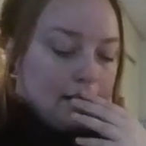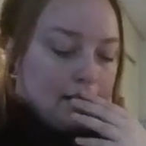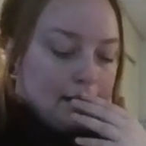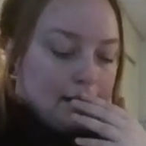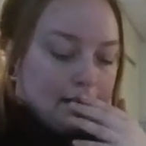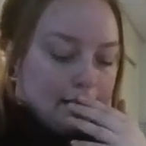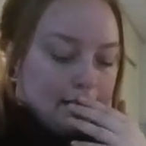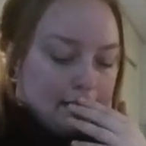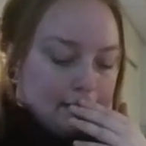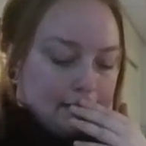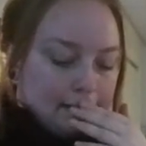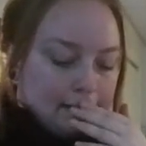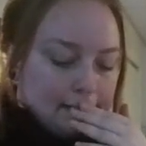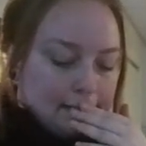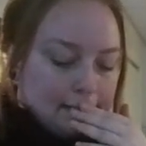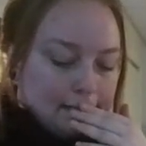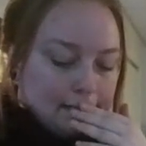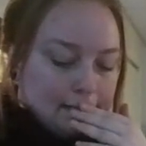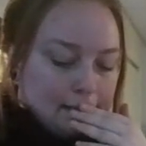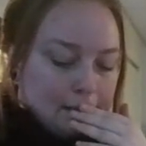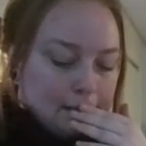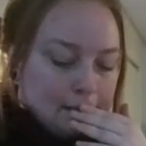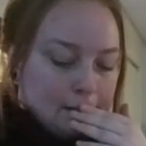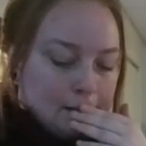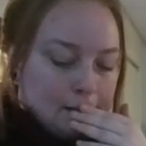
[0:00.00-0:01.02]
it is
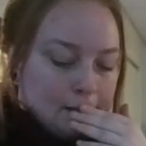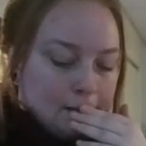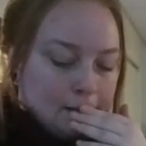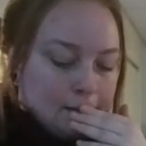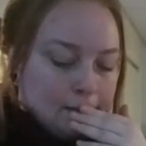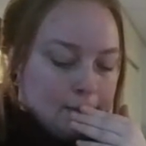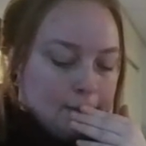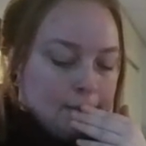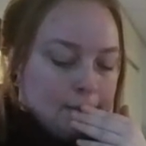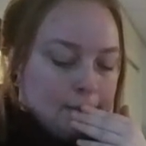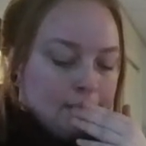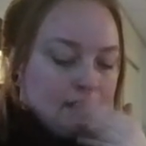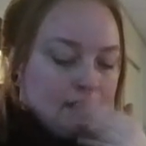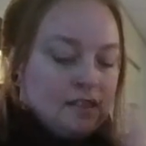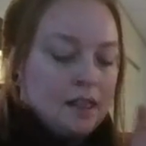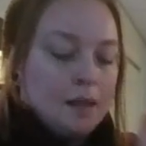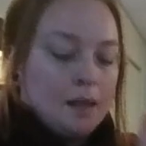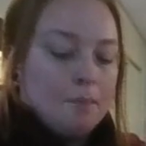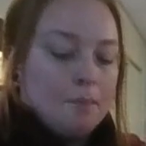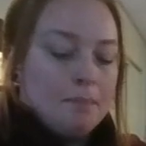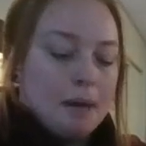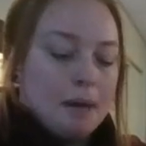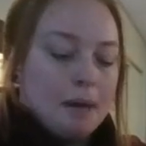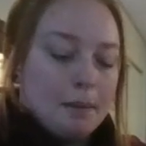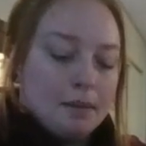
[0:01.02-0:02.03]

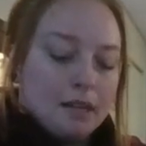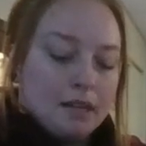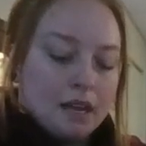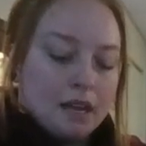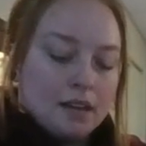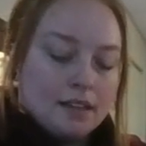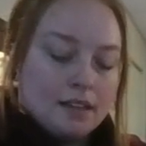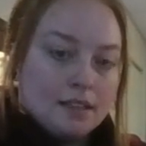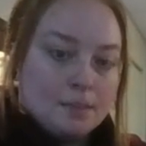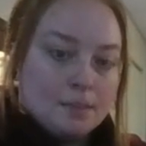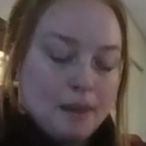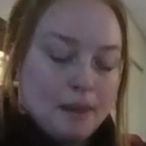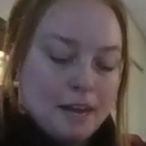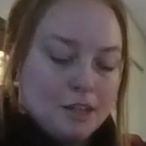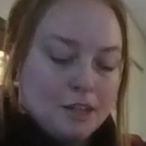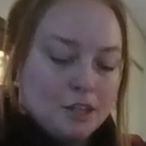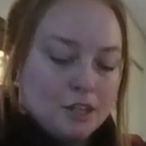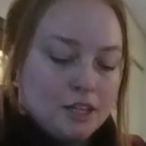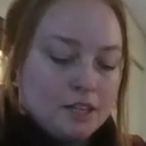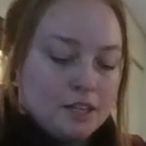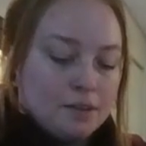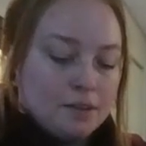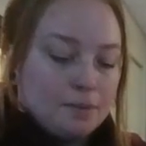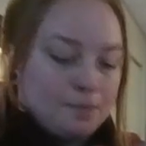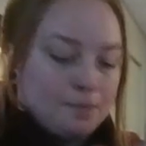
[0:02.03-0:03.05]
Baba Yaga's
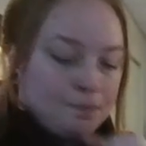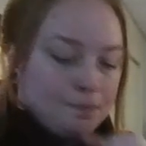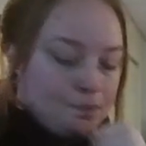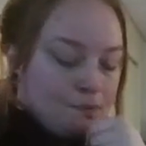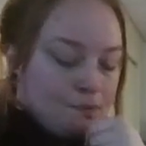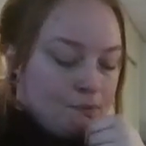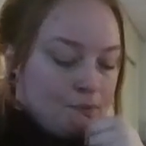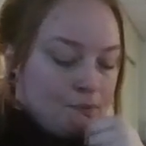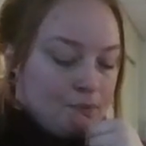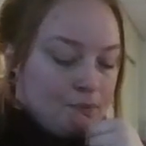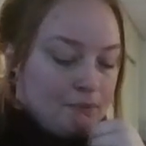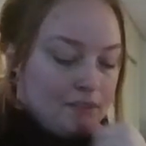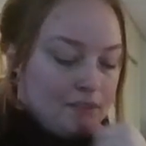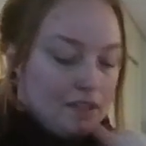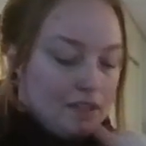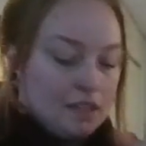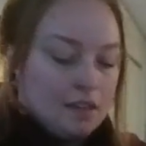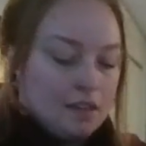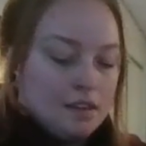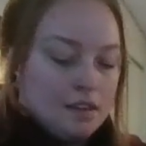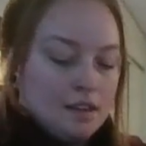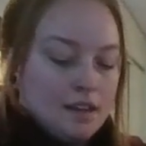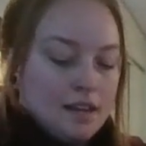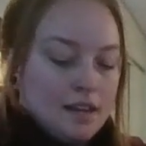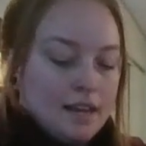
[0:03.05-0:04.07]
Magic.
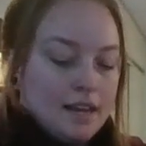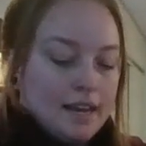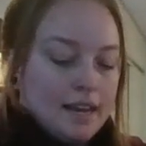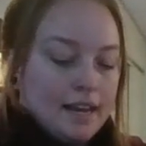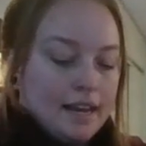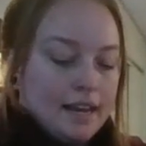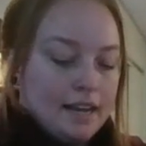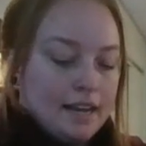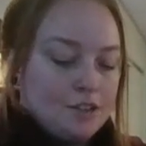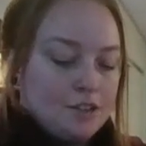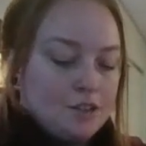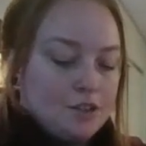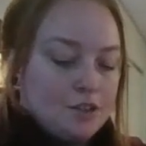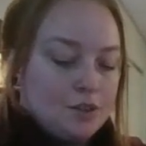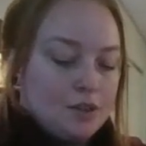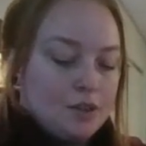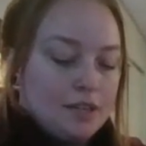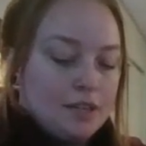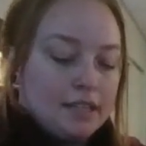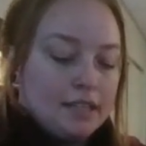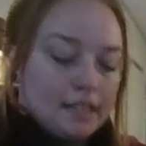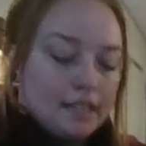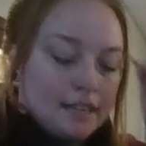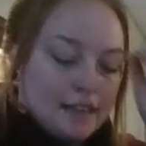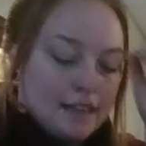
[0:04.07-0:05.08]
And so
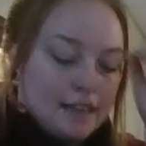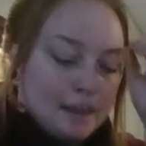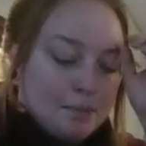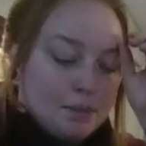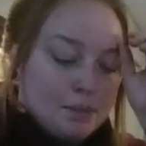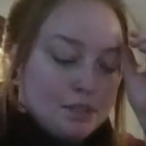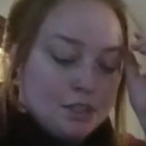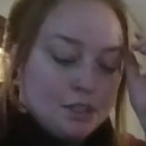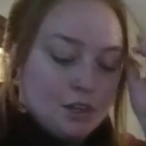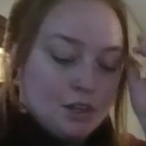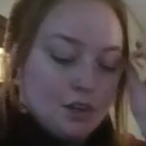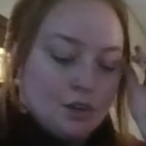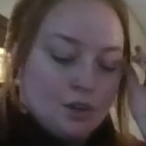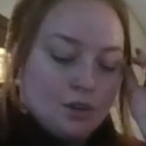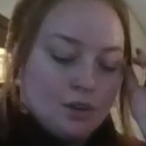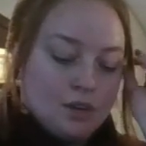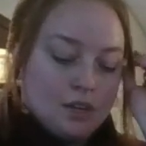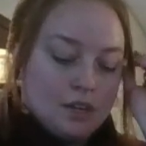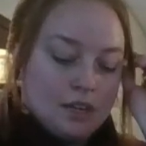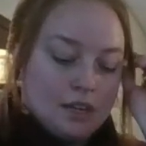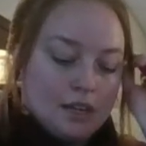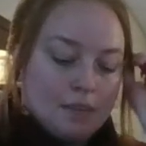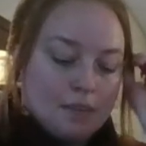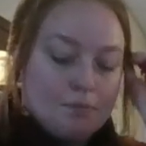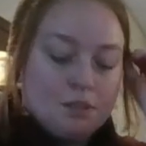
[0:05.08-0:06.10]
they did an episode